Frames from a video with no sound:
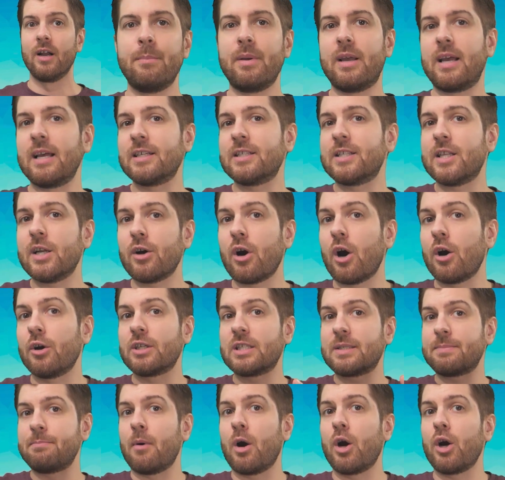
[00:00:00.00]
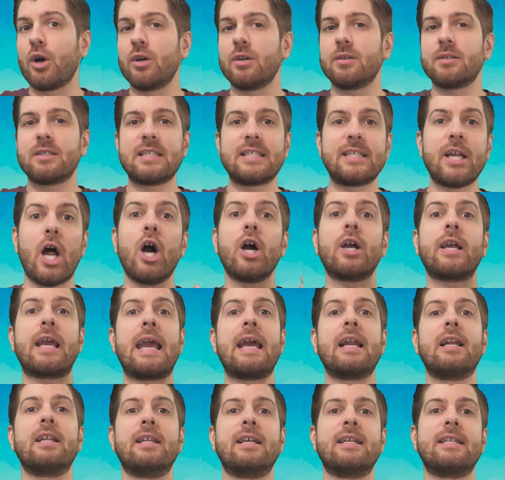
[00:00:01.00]
because there are smart stock
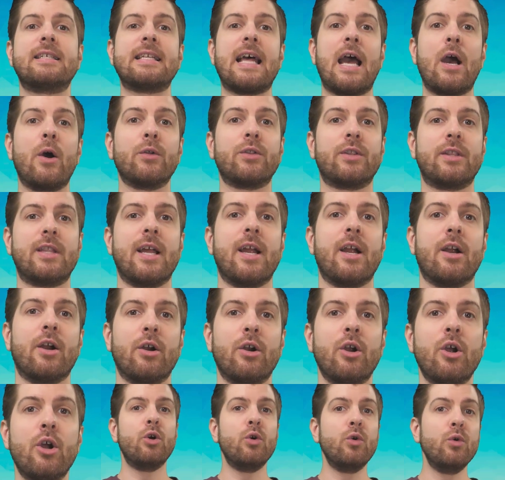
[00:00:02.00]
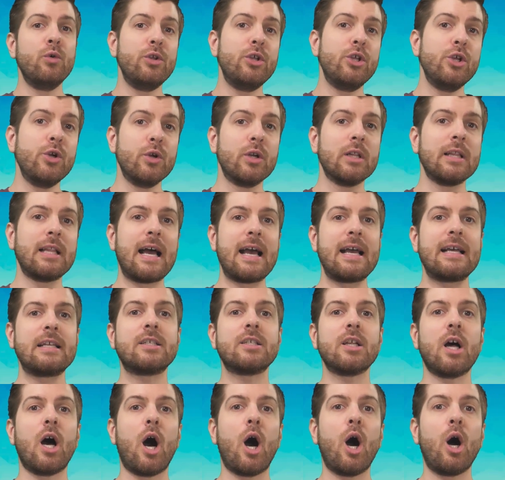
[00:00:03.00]
analysts out there who
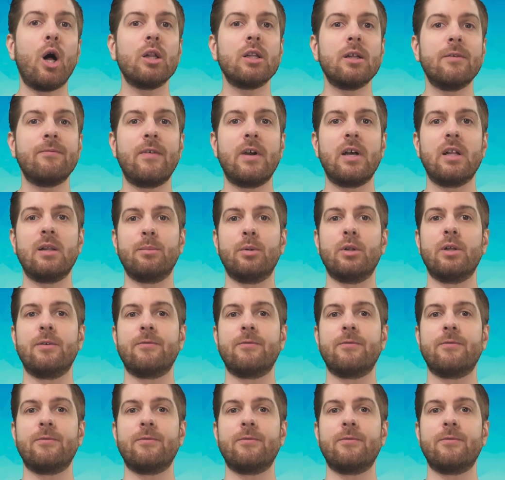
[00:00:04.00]
utilize all available